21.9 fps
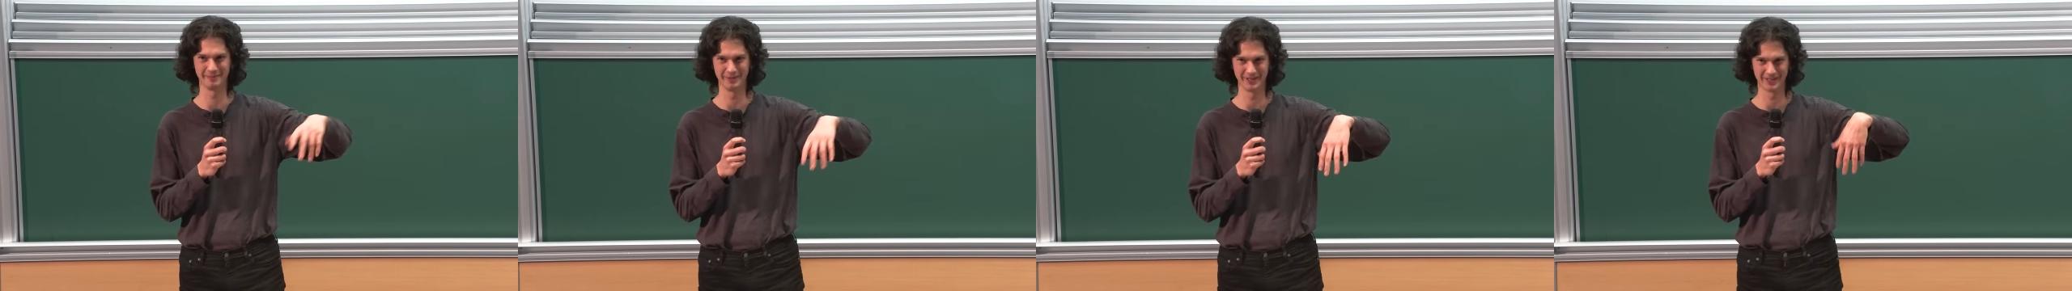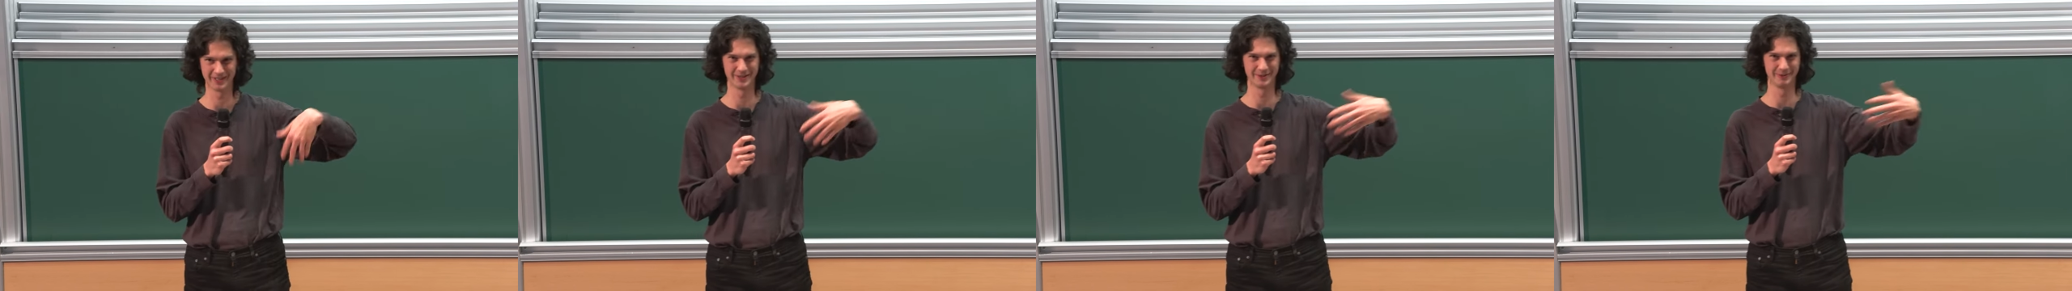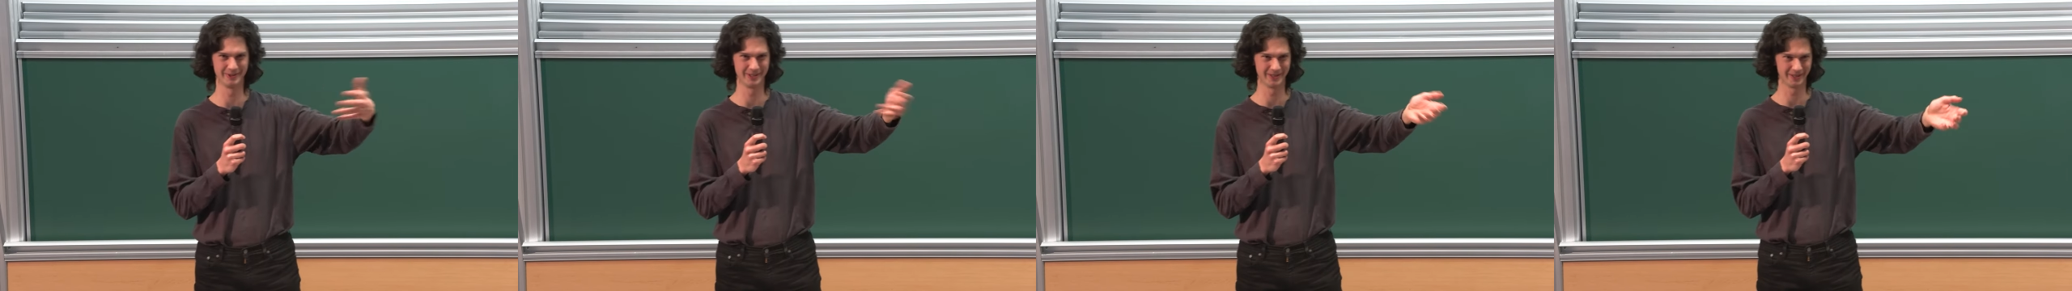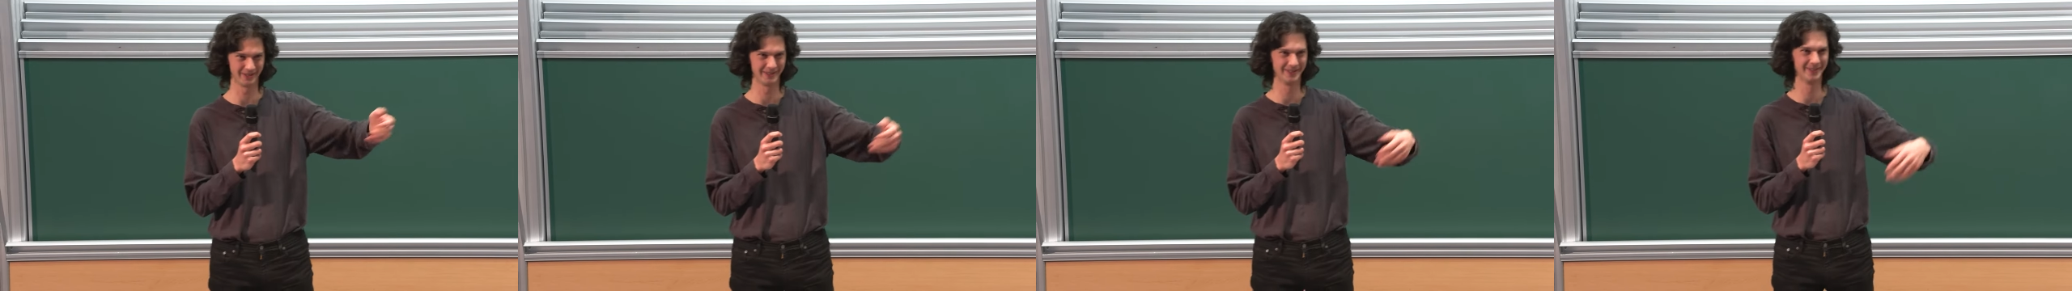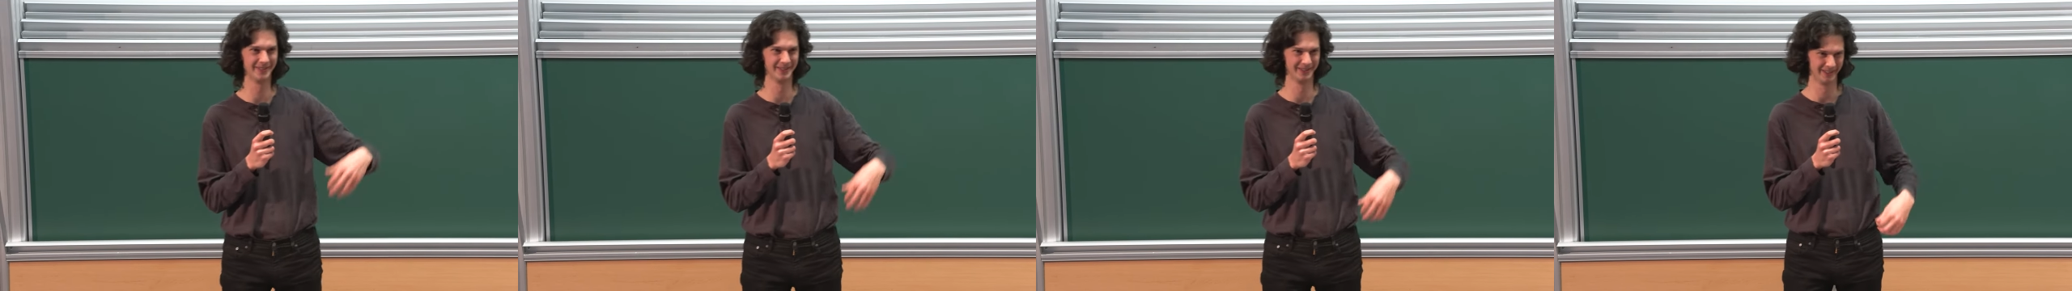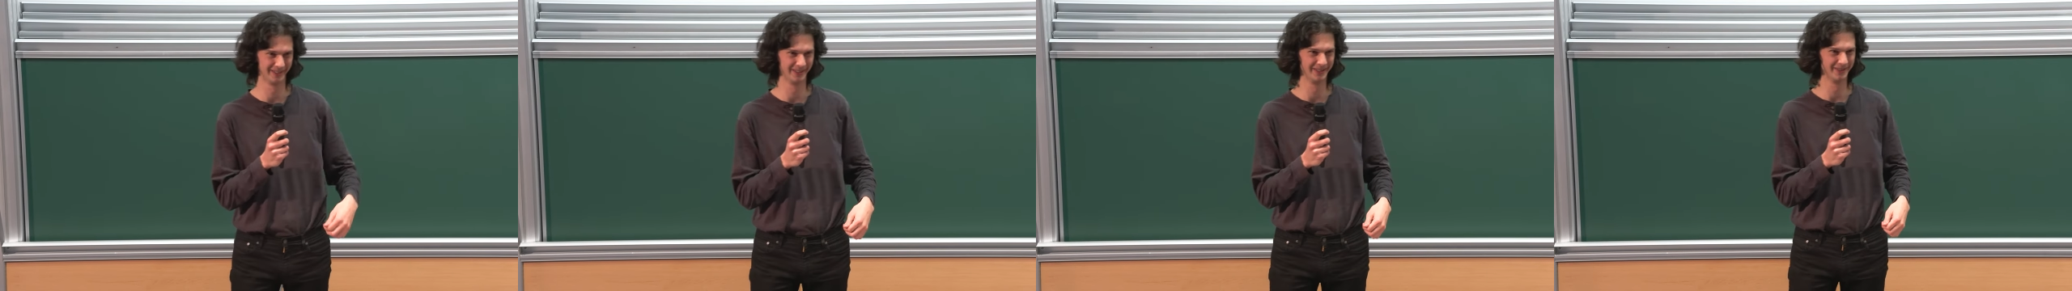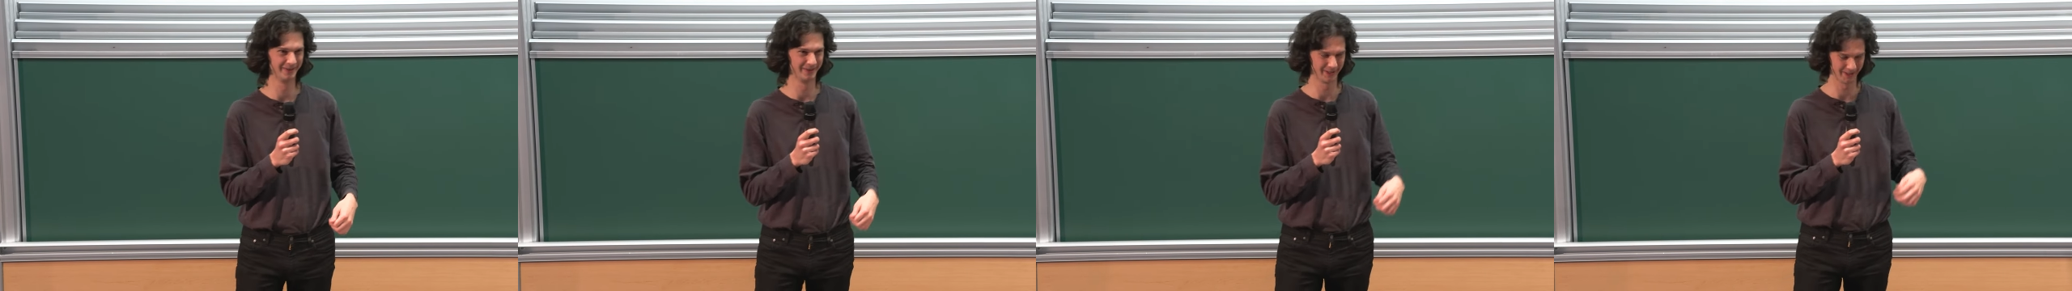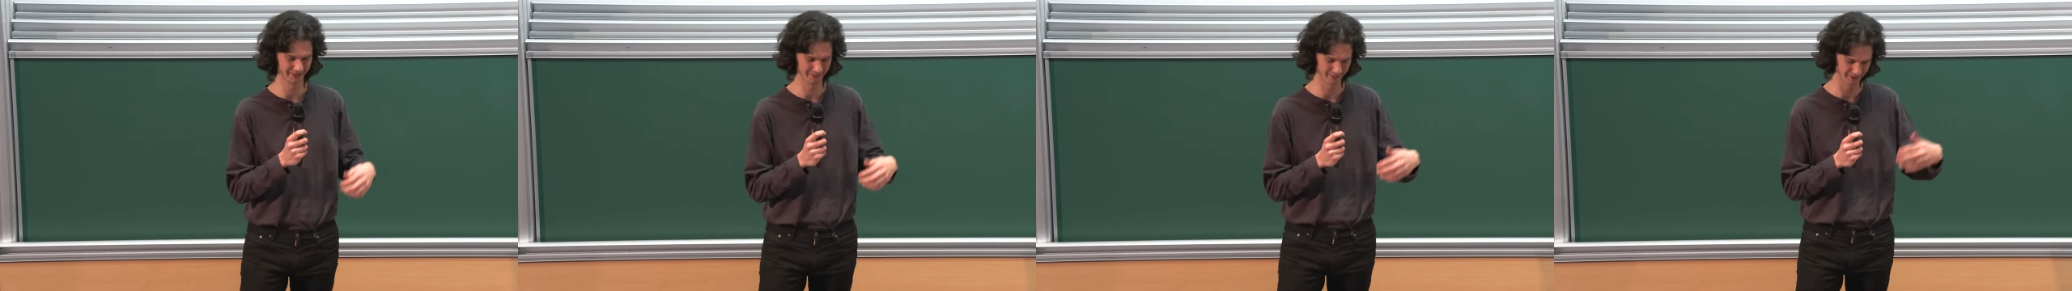because we could, we could